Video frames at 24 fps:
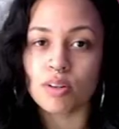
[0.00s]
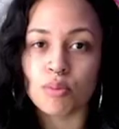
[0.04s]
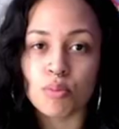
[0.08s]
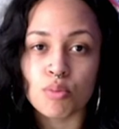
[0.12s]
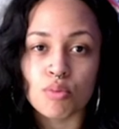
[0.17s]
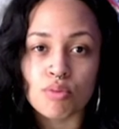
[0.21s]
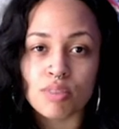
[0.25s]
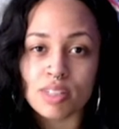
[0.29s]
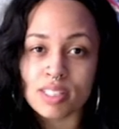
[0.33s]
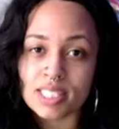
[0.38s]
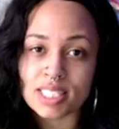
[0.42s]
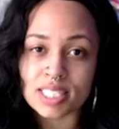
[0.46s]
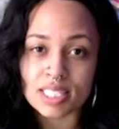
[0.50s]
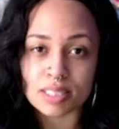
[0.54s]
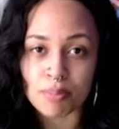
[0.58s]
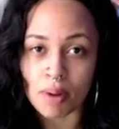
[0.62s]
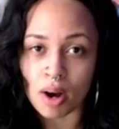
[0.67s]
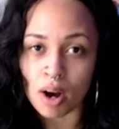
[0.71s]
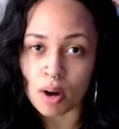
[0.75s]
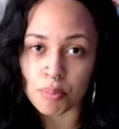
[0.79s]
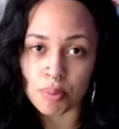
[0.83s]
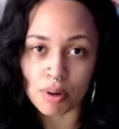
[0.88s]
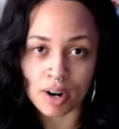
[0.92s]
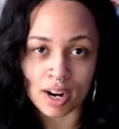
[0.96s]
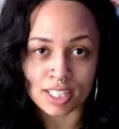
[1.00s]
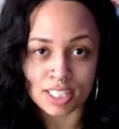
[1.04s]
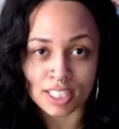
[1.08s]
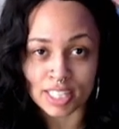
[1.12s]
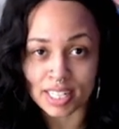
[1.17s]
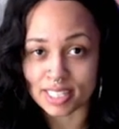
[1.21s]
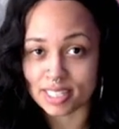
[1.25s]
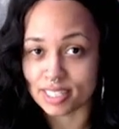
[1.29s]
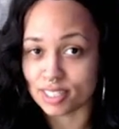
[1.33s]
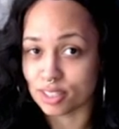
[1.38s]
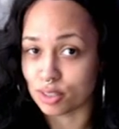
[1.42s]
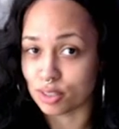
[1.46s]
From really small
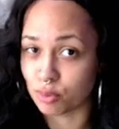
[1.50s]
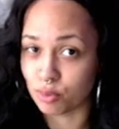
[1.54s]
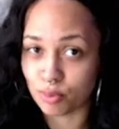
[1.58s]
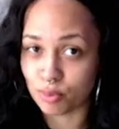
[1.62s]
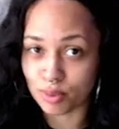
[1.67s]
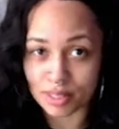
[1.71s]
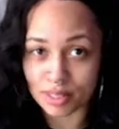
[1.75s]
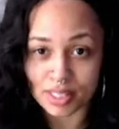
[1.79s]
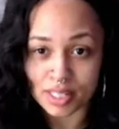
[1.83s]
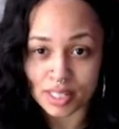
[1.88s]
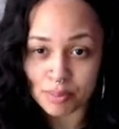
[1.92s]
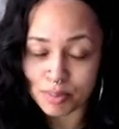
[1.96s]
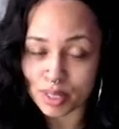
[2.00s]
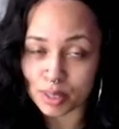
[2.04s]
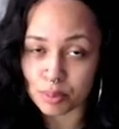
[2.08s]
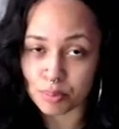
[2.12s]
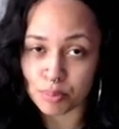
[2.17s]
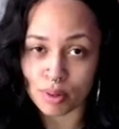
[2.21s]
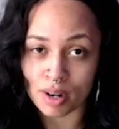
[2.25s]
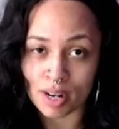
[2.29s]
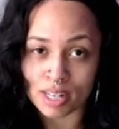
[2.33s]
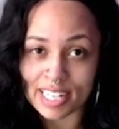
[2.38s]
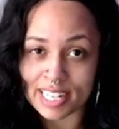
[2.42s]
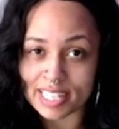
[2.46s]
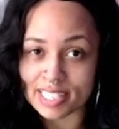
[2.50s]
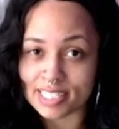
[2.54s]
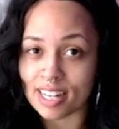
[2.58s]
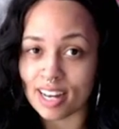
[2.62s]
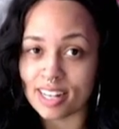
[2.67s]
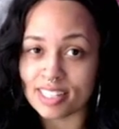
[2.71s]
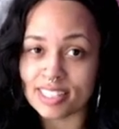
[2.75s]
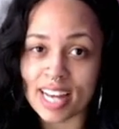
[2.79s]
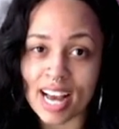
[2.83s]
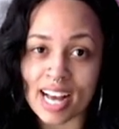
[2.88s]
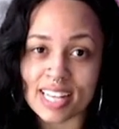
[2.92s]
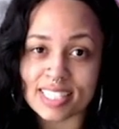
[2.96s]
projects to really big projects,
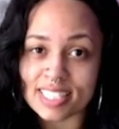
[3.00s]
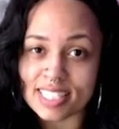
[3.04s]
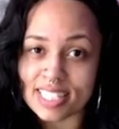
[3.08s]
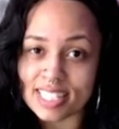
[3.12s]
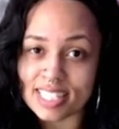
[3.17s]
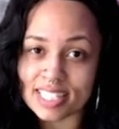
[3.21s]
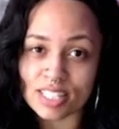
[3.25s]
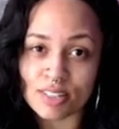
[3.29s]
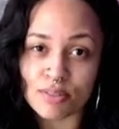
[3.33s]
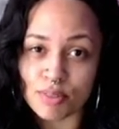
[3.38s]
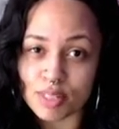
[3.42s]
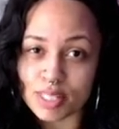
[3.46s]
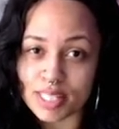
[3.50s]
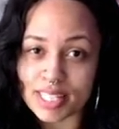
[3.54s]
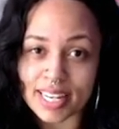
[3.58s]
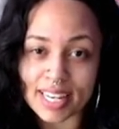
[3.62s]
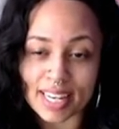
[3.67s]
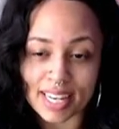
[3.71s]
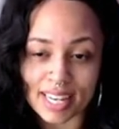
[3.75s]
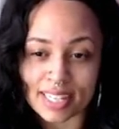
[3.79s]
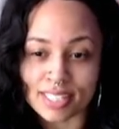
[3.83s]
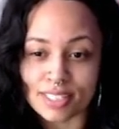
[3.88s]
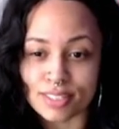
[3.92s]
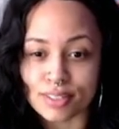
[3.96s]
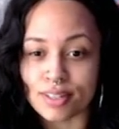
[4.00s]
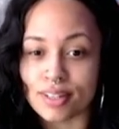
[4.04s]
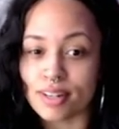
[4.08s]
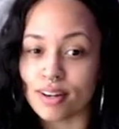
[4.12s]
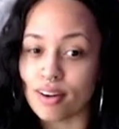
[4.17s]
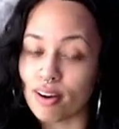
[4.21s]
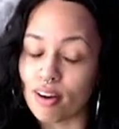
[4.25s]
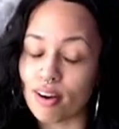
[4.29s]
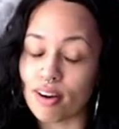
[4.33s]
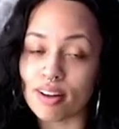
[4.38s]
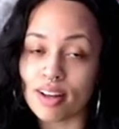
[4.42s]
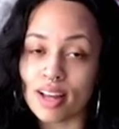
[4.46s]
Audacity can really handle it
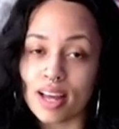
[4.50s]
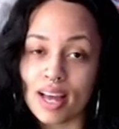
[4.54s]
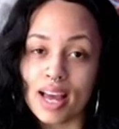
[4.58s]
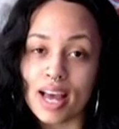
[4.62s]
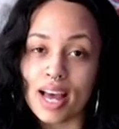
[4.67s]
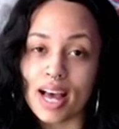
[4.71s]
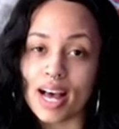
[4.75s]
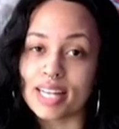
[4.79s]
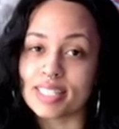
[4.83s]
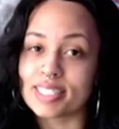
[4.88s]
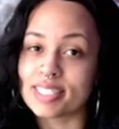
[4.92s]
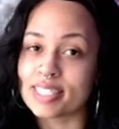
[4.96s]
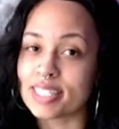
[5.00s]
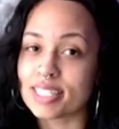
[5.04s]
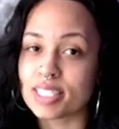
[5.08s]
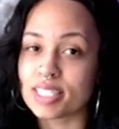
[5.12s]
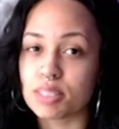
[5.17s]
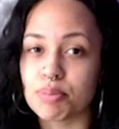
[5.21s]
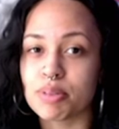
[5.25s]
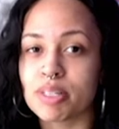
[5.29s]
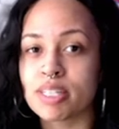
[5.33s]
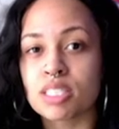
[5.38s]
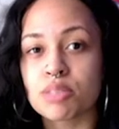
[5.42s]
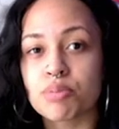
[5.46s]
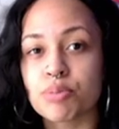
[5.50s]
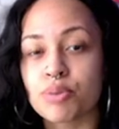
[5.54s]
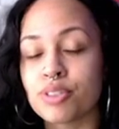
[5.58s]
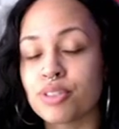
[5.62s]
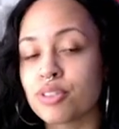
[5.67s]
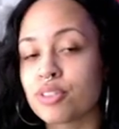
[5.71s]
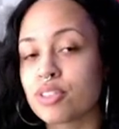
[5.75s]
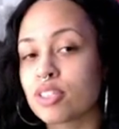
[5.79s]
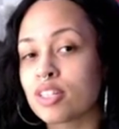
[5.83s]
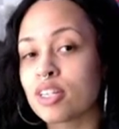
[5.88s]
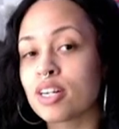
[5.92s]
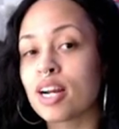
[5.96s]
all. As an experienced
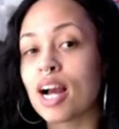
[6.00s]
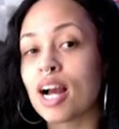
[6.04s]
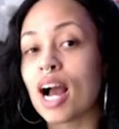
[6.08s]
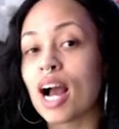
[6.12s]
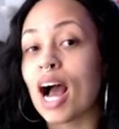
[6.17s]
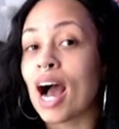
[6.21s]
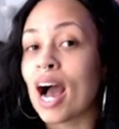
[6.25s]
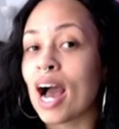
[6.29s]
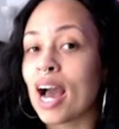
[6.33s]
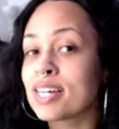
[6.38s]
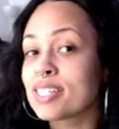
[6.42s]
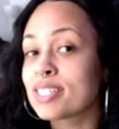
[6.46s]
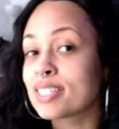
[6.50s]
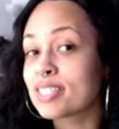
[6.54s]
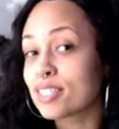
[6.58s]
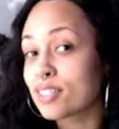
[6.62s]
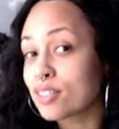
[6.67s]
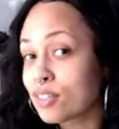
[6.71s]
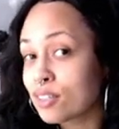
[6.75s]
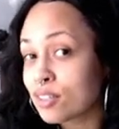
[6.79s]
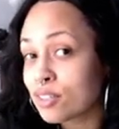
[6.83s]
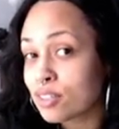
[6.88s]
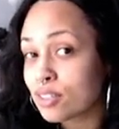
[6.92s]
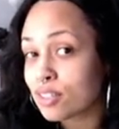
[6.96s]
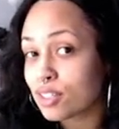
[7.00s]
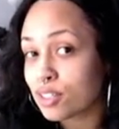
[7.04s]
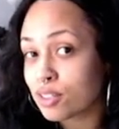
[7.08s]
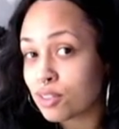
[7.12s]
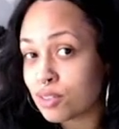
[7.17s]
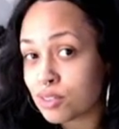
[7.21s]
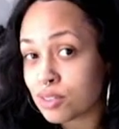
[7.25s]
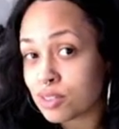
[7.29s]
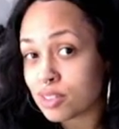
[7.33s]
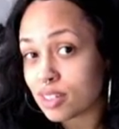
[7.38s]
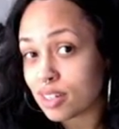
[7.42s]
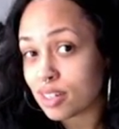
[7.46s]
producer, I still
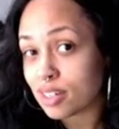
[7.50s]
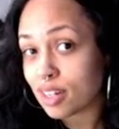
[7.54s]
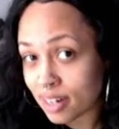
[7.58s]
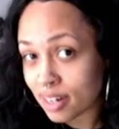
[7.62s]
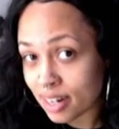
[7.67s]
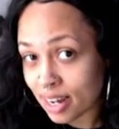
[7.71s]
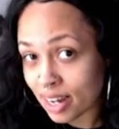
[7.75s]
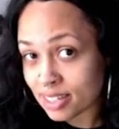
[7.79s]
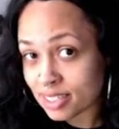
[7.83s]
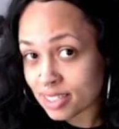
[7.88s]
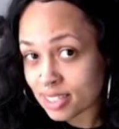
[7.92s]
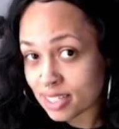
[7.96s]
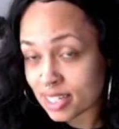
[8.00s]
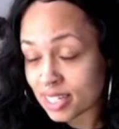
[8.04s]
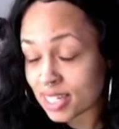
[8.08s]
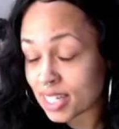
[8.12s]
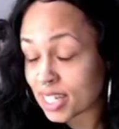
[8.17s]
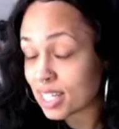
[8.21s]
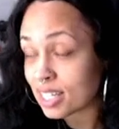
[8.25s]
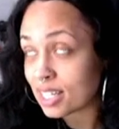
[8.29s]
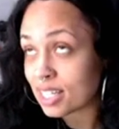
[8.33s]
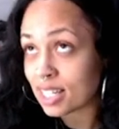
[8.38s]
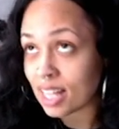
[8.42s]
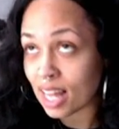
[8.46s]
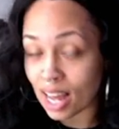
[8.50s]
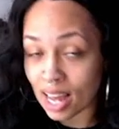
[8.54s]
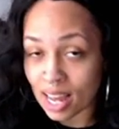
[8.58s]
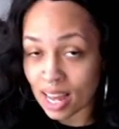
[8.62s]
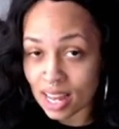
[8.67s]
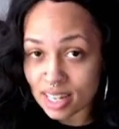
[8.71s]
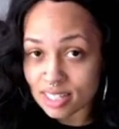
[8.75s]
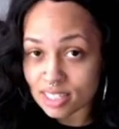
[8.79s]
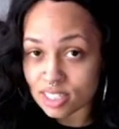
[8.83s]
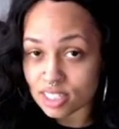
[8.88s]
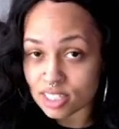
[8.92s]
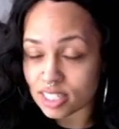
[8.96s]
use Audacity a
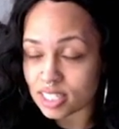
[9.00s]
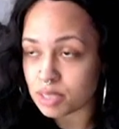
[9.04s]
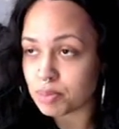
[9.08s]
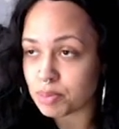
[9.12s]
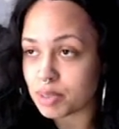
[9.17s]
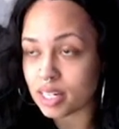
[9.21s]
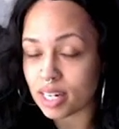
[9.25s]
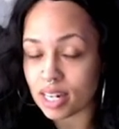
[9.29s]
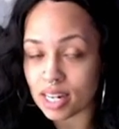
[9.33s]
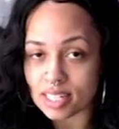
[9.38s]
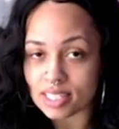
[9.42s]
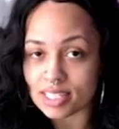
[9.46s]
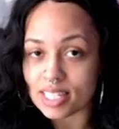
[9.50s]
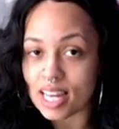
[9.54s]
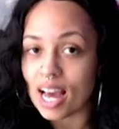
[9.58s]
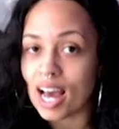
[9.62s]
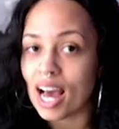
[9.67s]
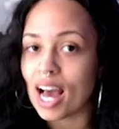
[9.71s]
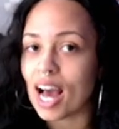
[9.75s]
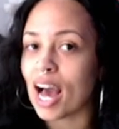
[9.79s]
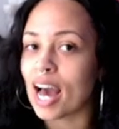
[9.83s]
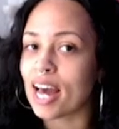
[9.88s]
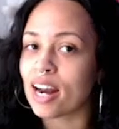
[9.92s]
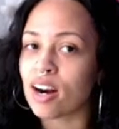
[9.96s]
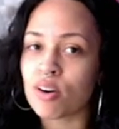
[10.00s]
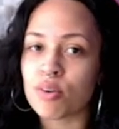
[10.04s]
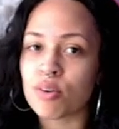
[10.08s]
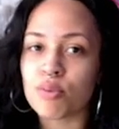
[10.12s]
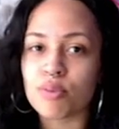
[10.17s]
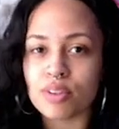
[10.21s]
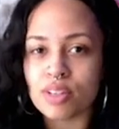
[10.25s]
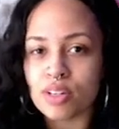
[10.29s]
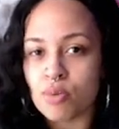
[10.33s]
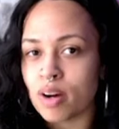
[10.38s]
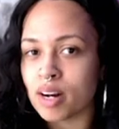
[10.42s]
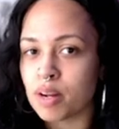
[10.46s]
lot just because I don't
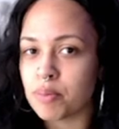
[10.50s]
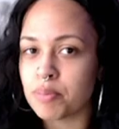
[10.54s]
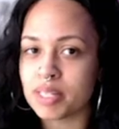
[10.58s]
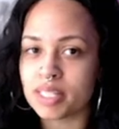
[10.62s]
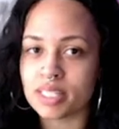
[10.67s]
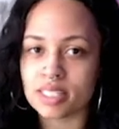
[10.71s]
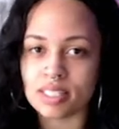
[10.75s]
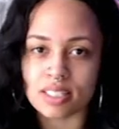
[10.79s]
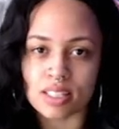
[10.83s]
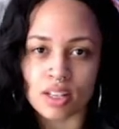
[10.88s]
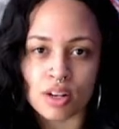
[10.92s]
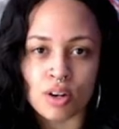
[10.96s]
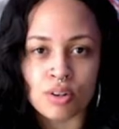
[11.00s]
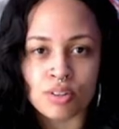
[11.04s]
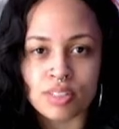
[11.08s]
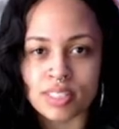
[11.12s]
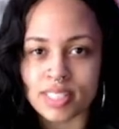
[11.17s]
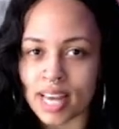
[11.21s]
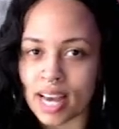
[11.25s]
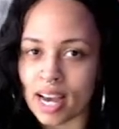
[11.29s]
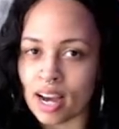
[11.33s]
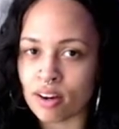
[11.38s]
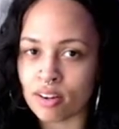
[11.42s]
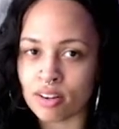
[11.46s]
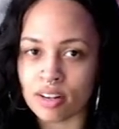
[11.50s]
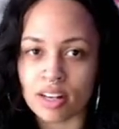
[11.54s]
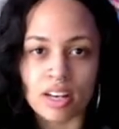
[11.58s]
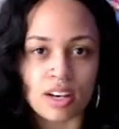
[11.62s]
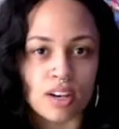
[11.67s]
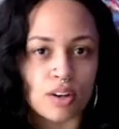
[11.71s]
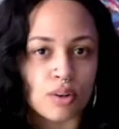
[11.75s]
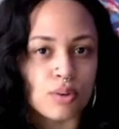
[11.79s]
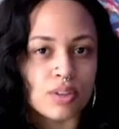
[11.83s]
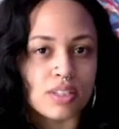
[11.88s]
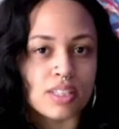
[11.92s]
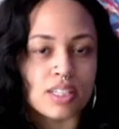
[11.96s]
really want to be slowed down
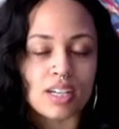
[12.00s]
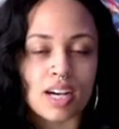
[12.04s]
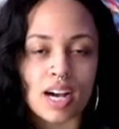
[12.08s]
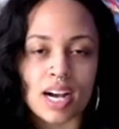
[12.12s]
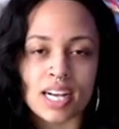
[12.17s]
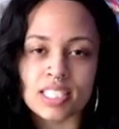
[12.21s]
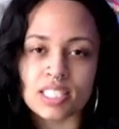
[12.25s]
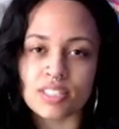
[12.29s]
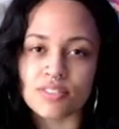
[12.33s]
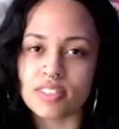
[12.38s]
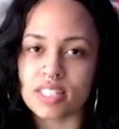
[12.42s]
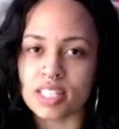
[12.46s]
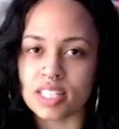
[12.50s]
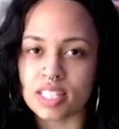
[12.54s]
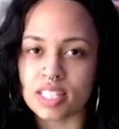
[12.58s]
with the kinds of